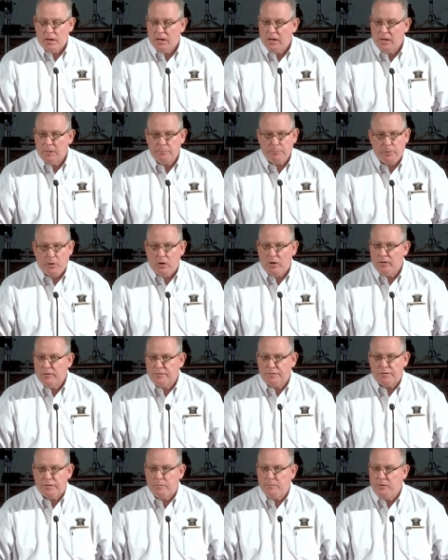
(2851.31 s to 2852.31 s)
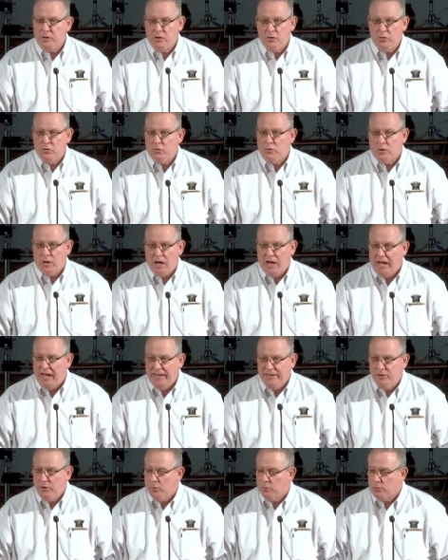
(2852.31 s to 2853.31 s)
apart from you,
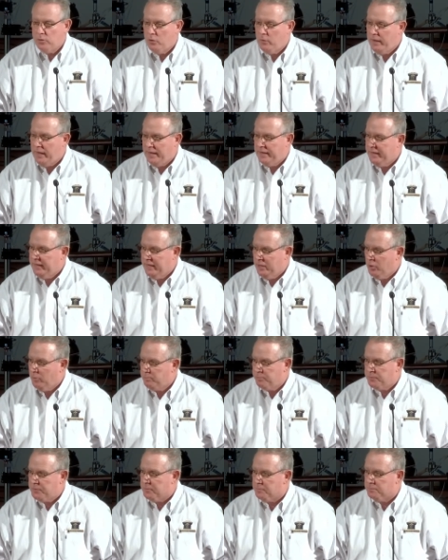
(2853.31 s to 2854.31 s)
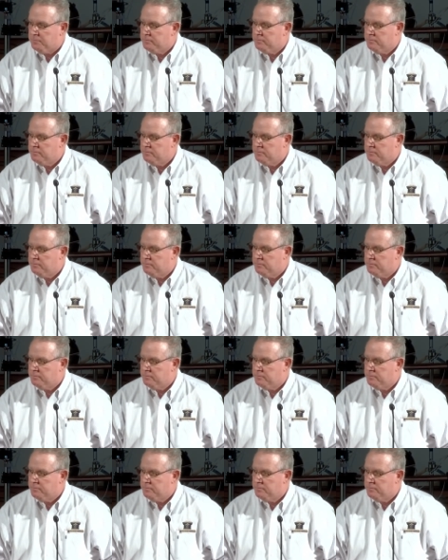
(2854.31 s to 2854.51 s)
I don't know how to help them.